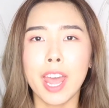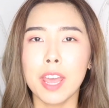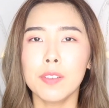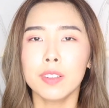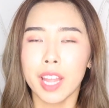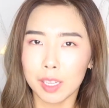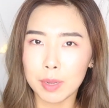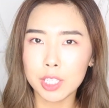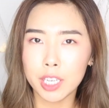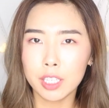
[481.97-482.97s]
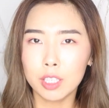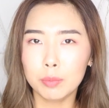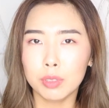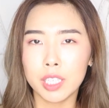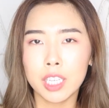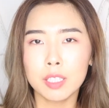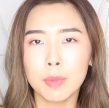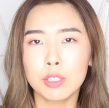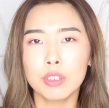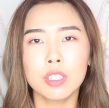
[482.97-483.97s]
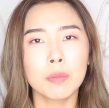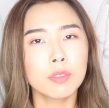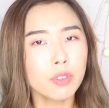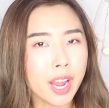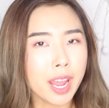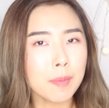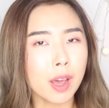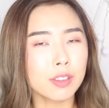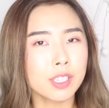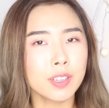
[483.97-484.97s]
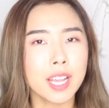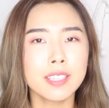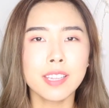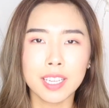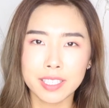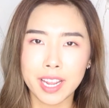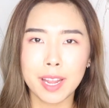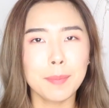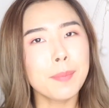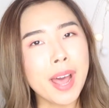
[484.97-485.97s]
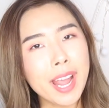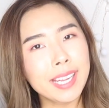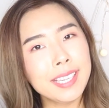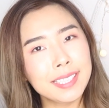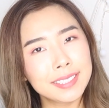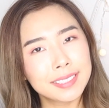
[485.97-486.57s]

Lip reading: If you like my channel, please make sure to subscribe. I'll see you guys next time. Bye!